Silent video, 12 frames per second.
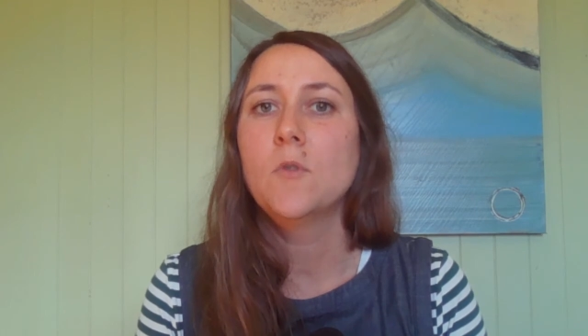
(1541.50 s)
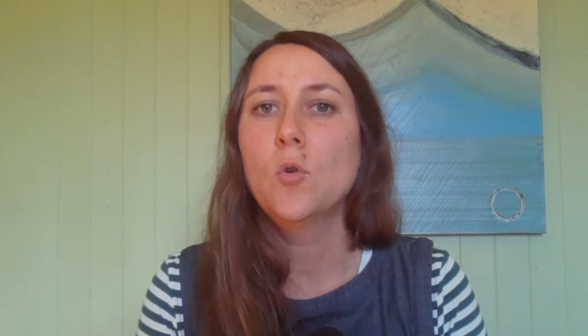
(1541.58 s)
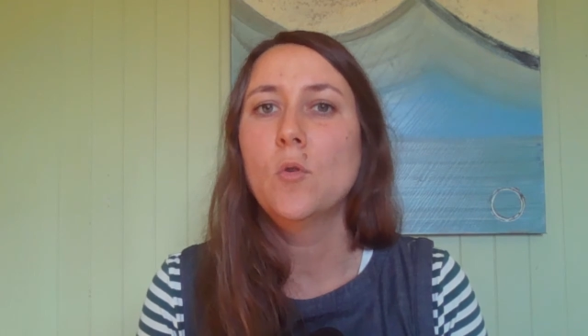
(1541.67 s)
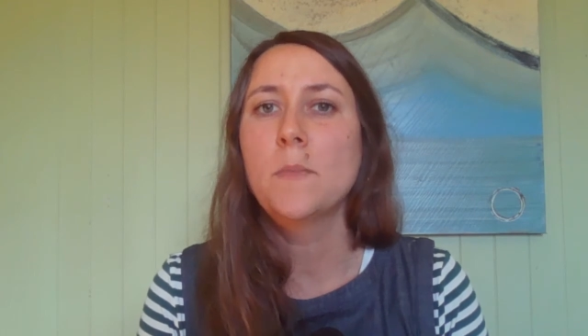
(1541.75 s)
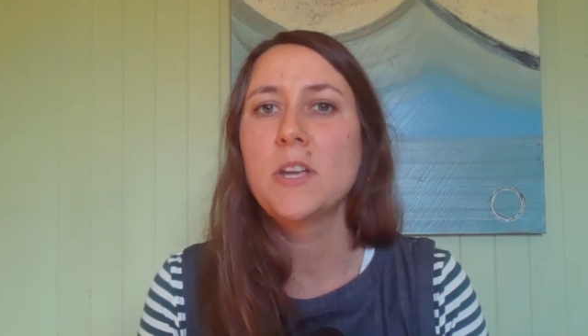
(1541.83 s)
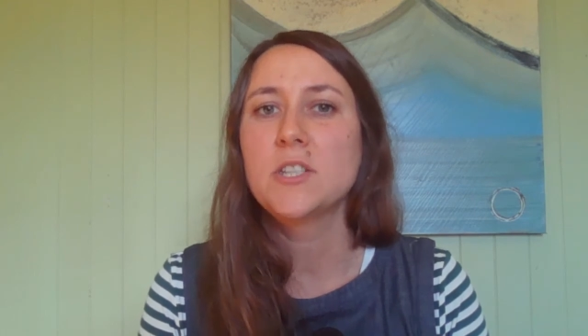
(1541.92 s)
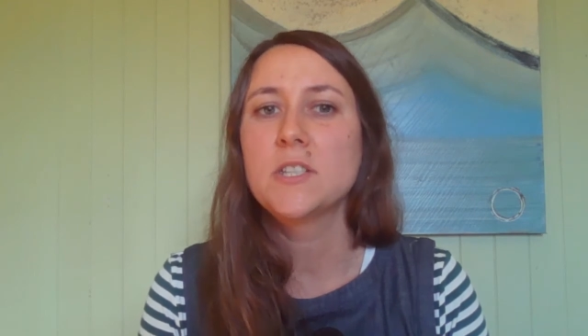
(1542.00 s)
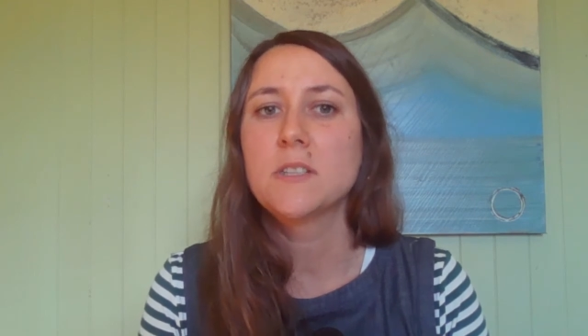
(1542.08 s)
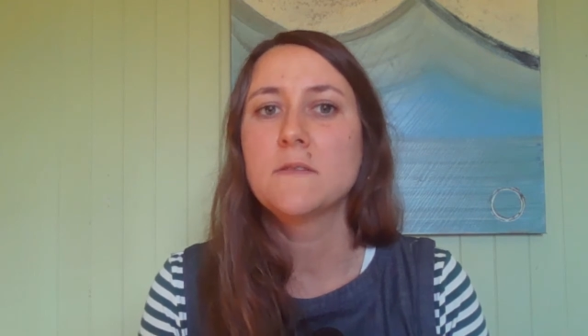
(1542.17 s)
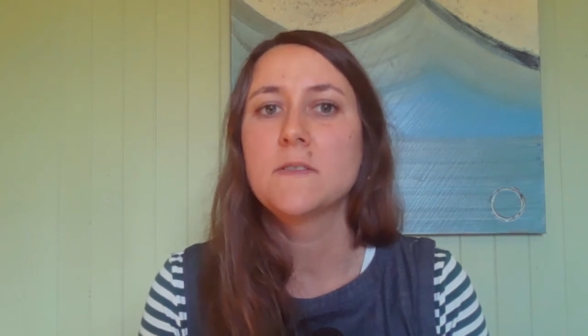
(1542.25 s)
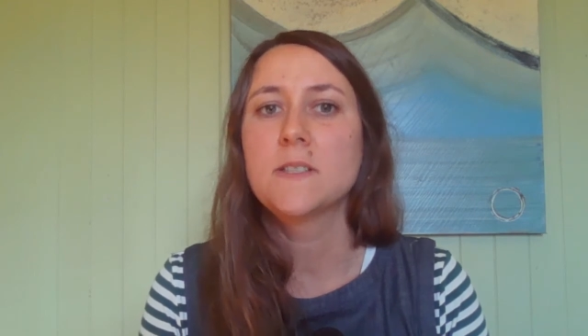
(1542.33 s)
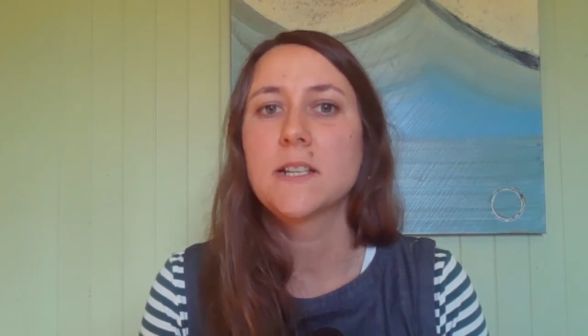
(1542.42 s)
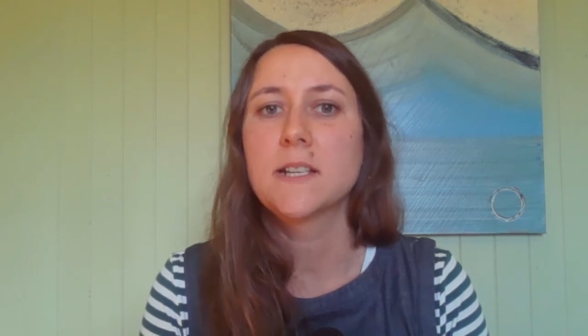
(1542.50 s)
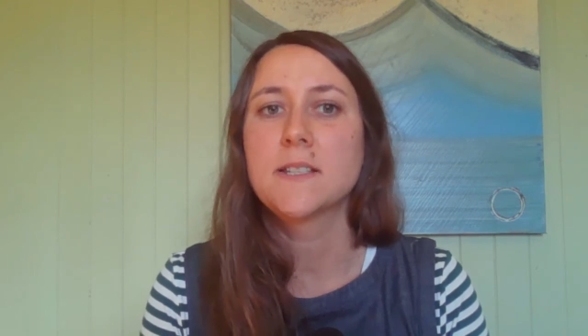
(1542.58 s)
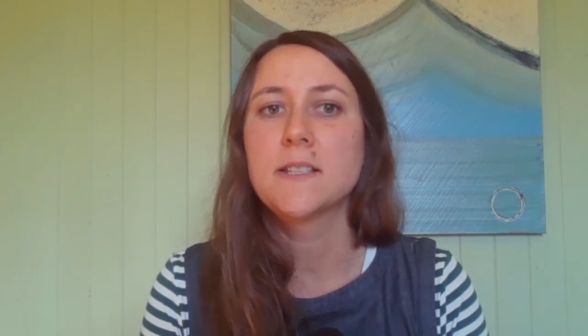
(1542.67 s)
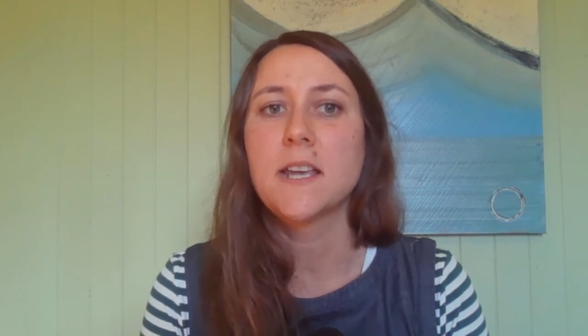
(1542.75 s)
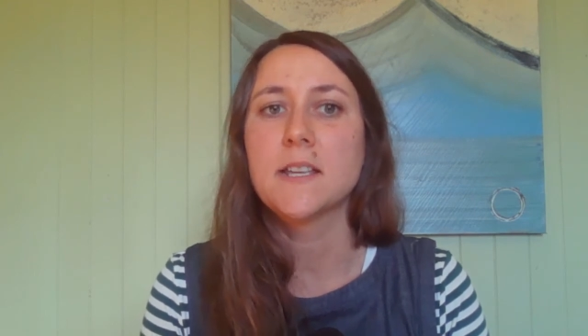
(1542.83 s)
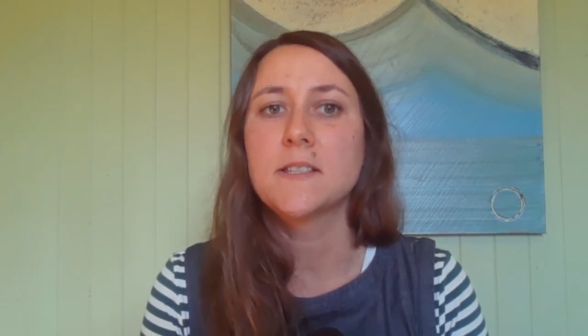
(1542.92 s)
four measures of
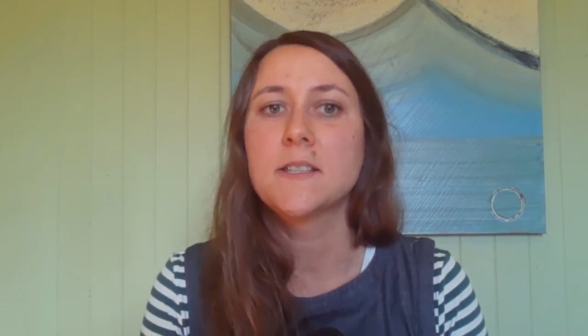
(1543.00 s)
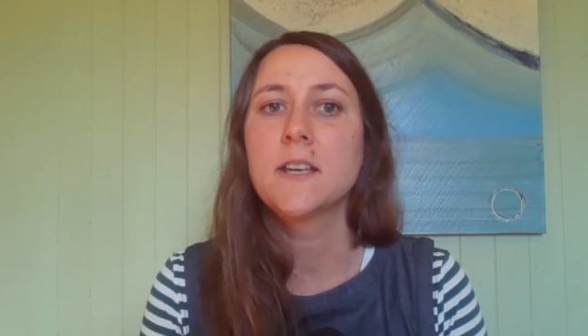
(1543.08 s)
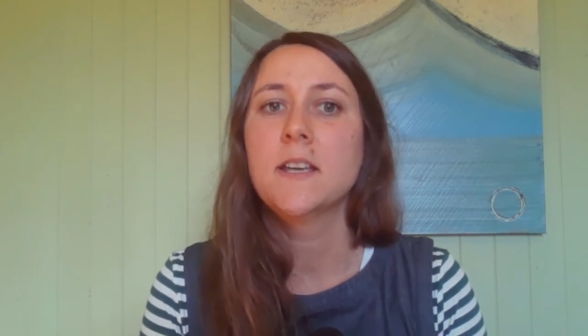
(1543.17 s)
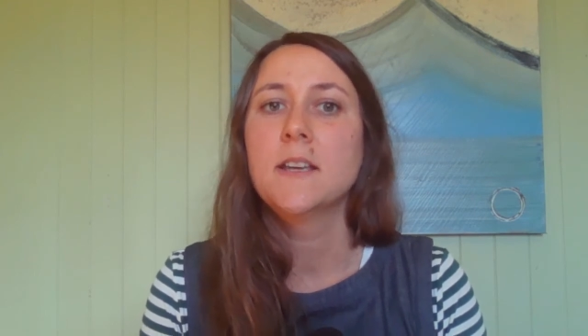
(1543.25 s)
success